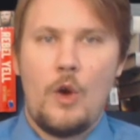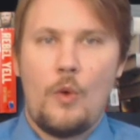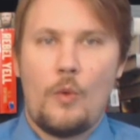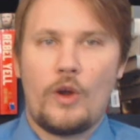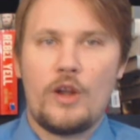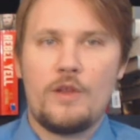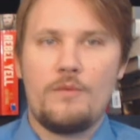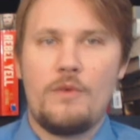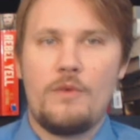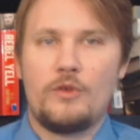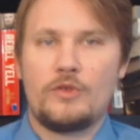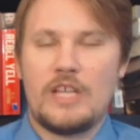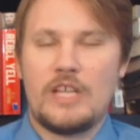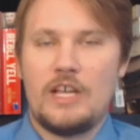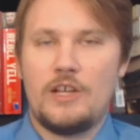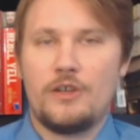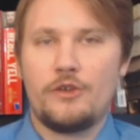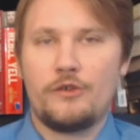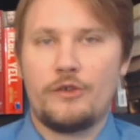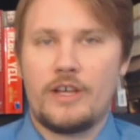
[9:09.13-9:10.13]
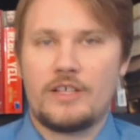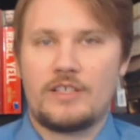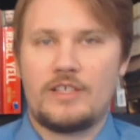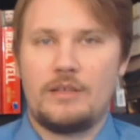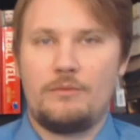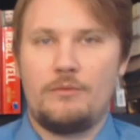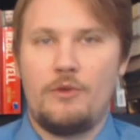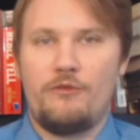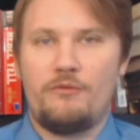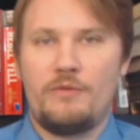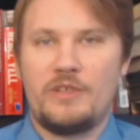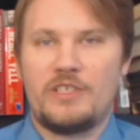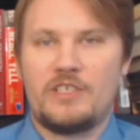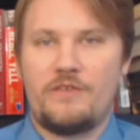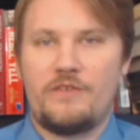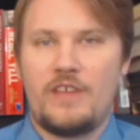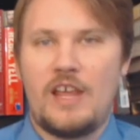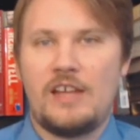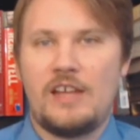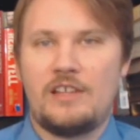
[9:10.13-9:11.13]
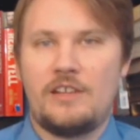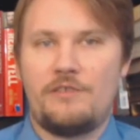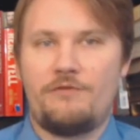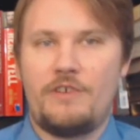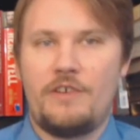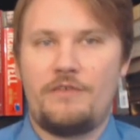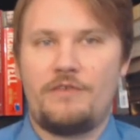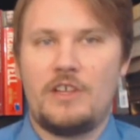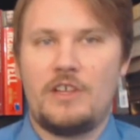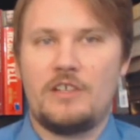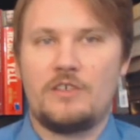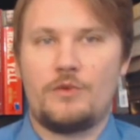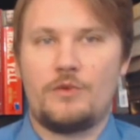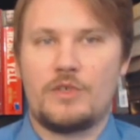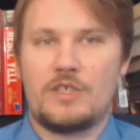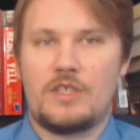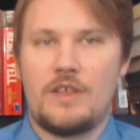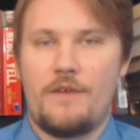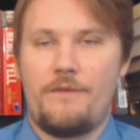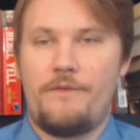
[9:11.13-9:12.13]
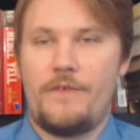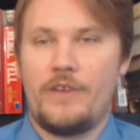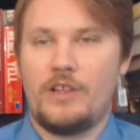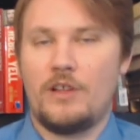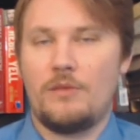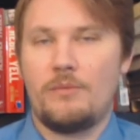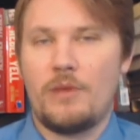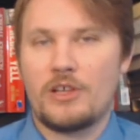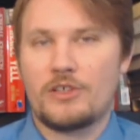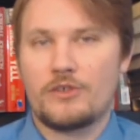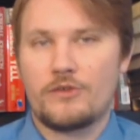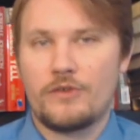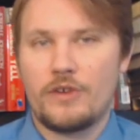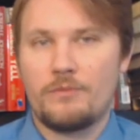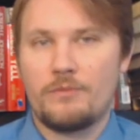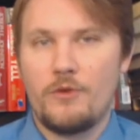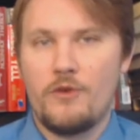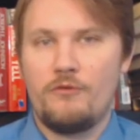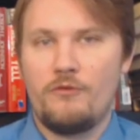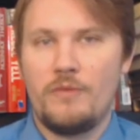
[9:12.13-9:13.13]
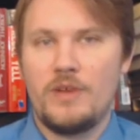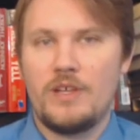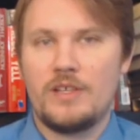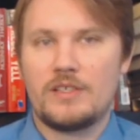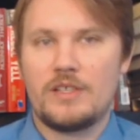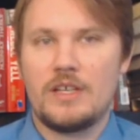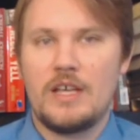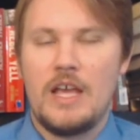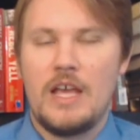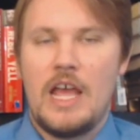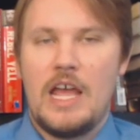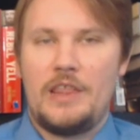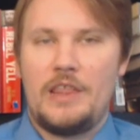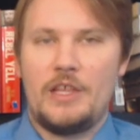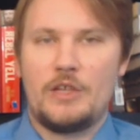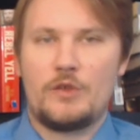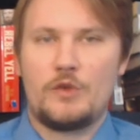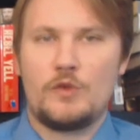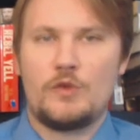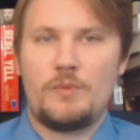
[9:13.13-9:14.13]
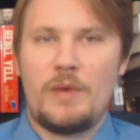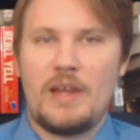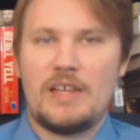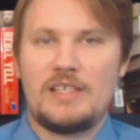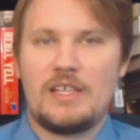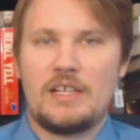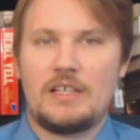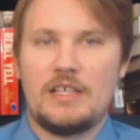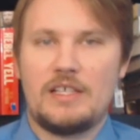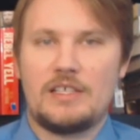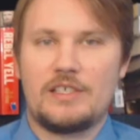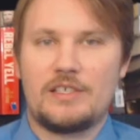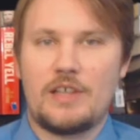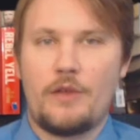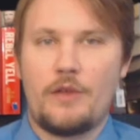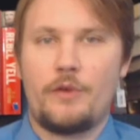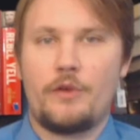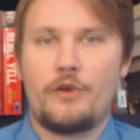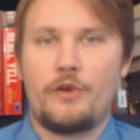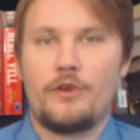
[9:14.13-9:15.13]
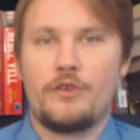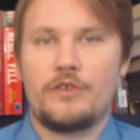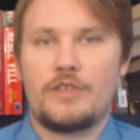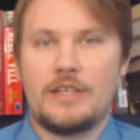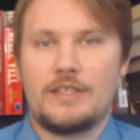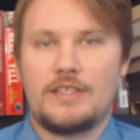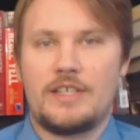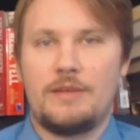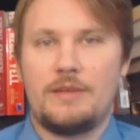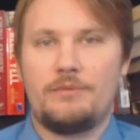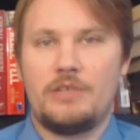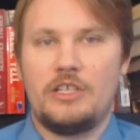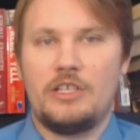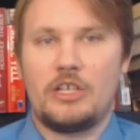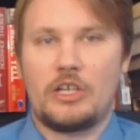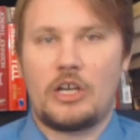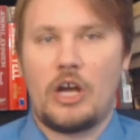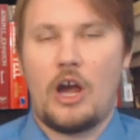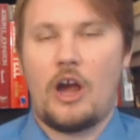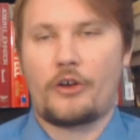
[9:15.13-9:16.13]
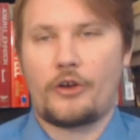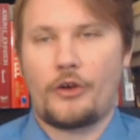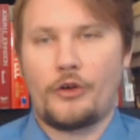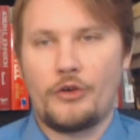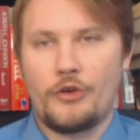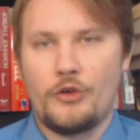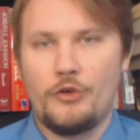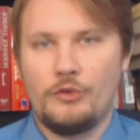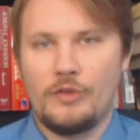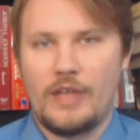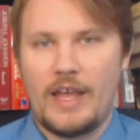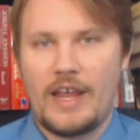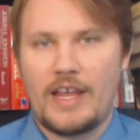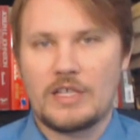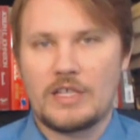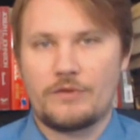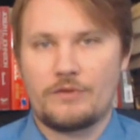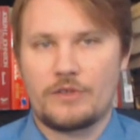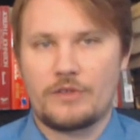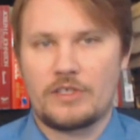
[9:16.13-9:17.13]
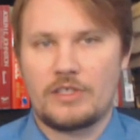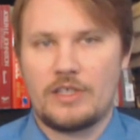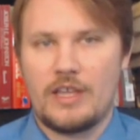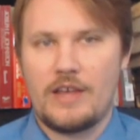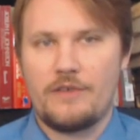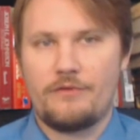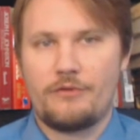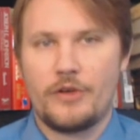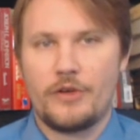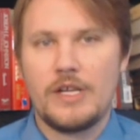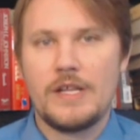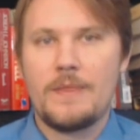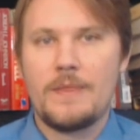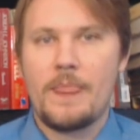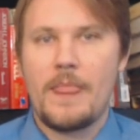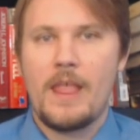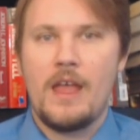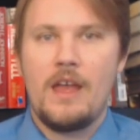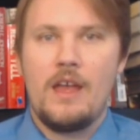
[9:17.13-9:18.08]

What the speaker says: One of the most interesting movements of the 1850s was the filibustering movement. This was basically Southerners attempting to conquer new lands for slavery.